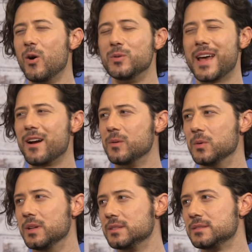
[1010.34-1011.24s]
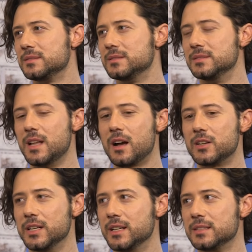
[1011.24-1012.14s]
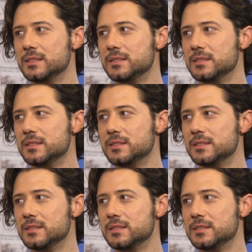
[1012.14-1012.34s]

Oh, terrible. Not good.